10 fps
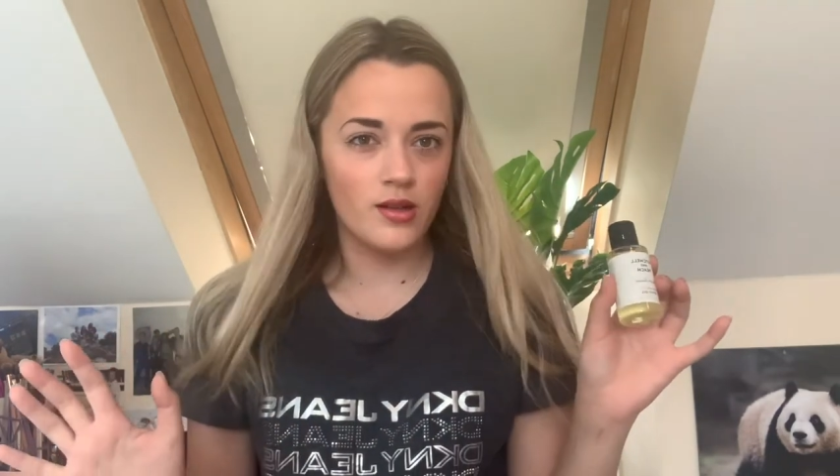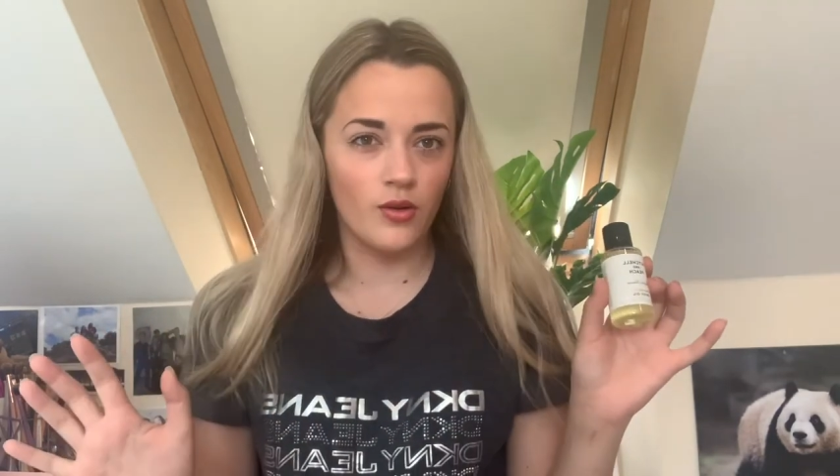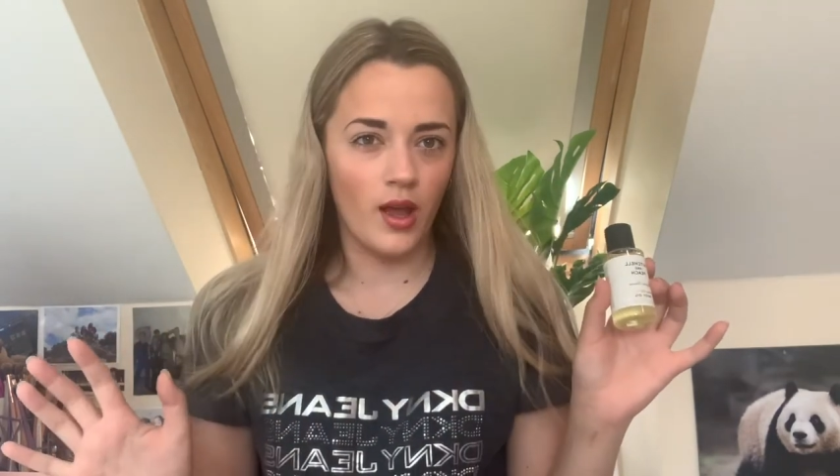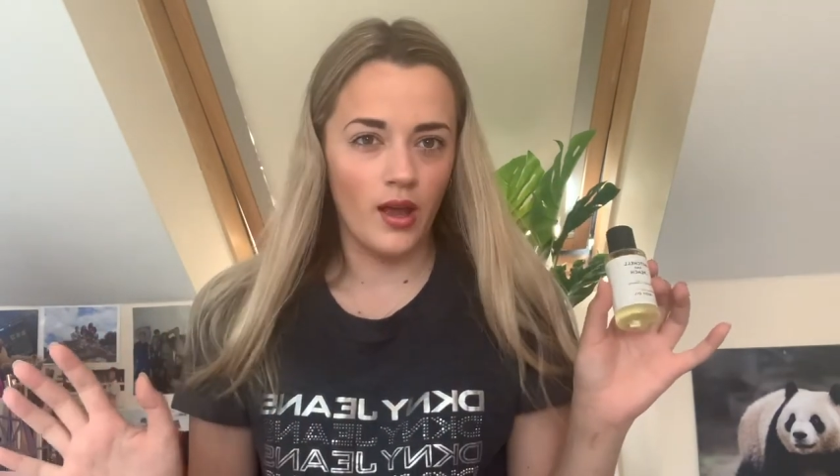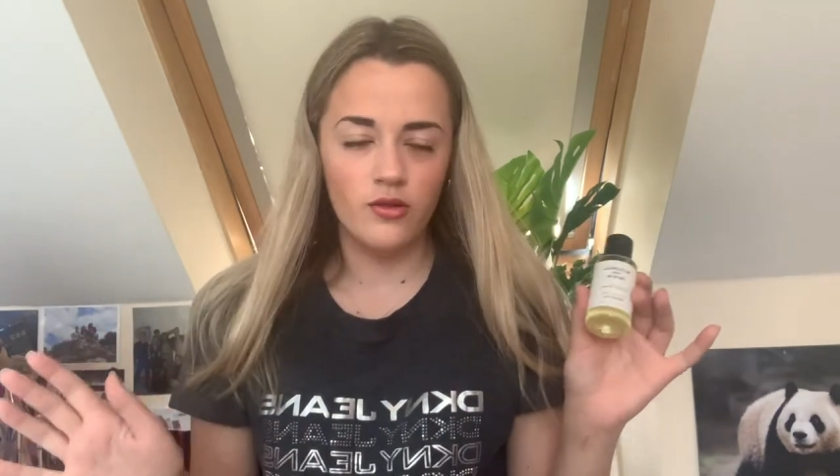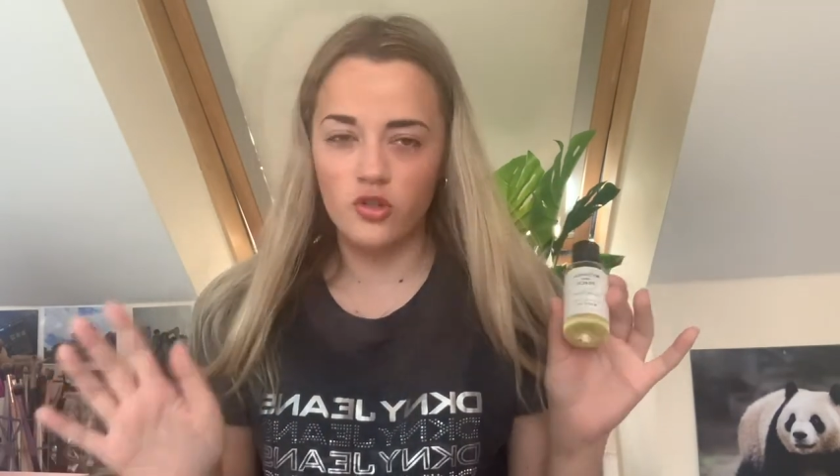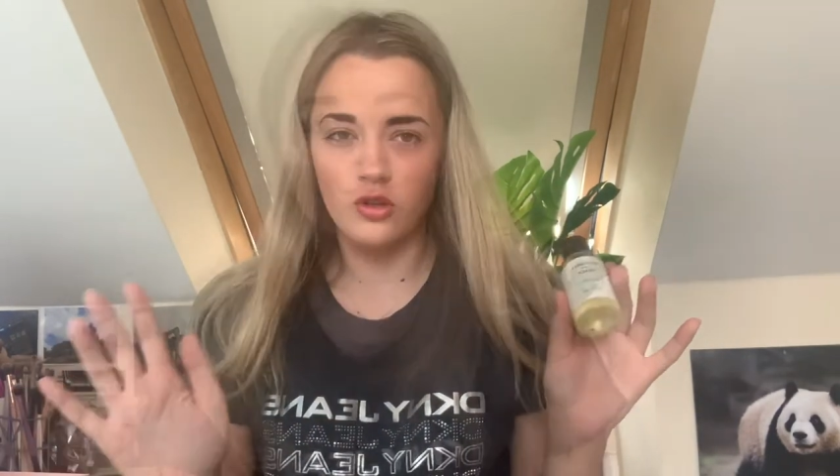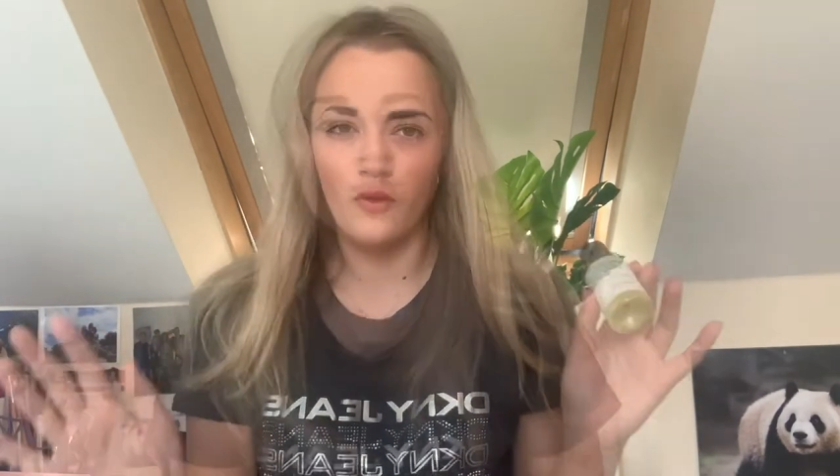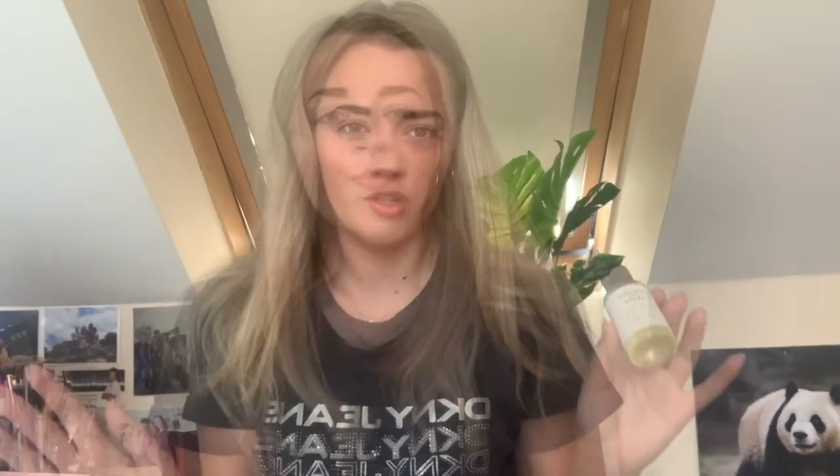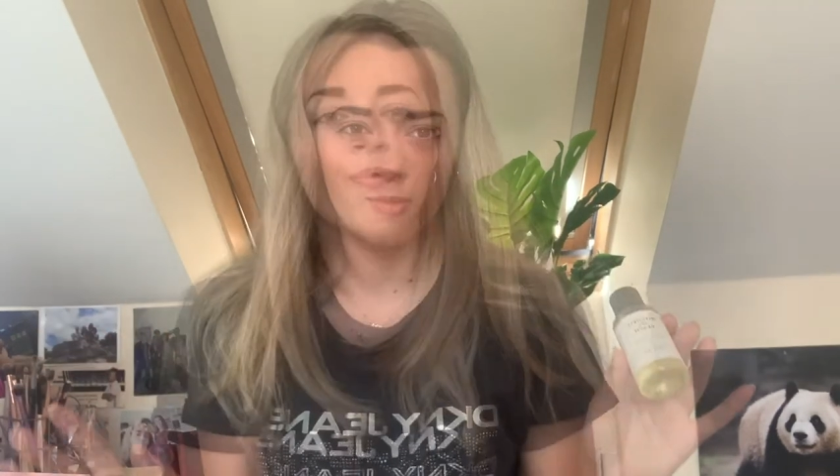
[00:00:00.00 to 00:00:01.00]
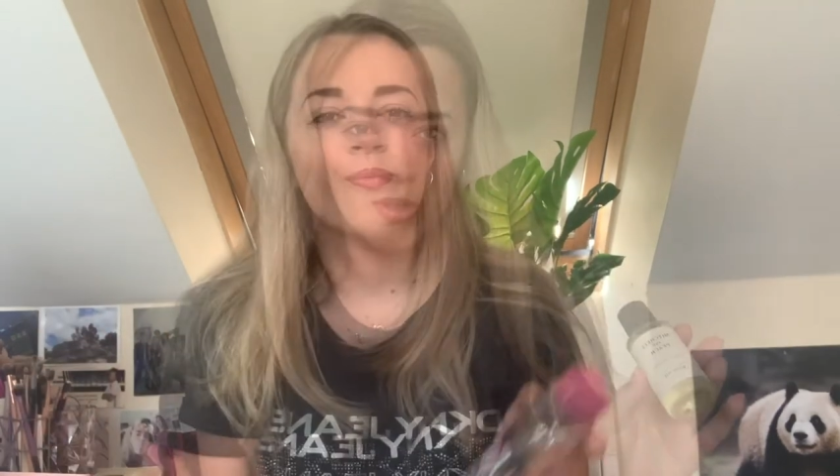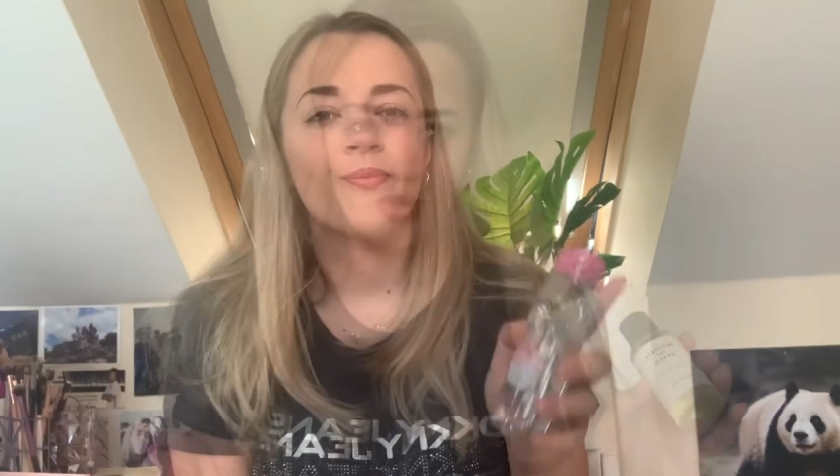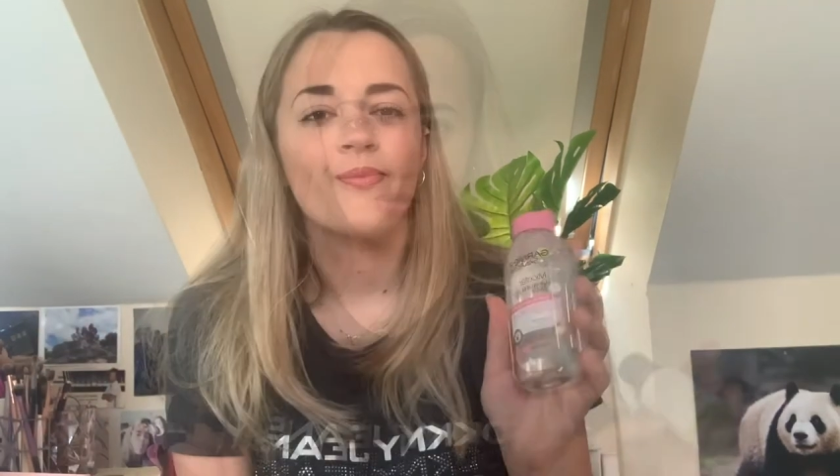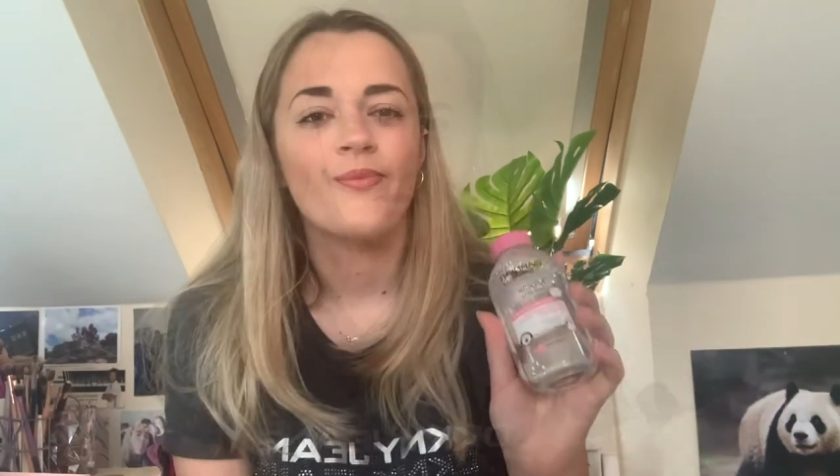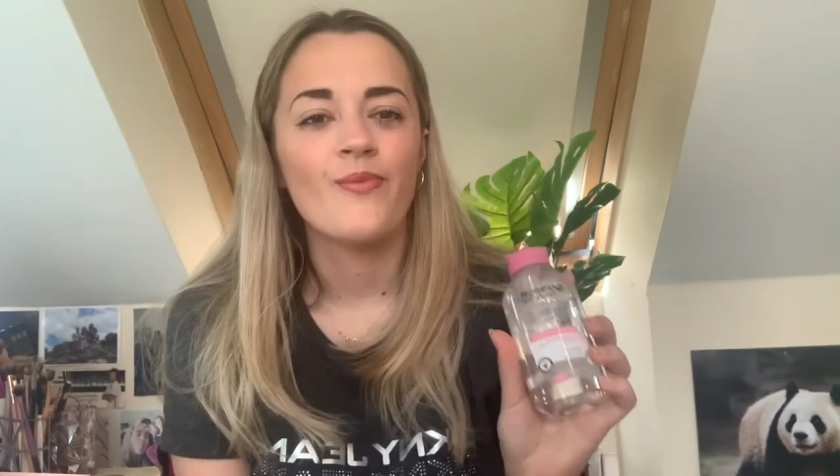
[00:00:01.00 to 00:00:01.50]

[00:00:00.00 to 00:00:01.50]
okay. It's just nothing special.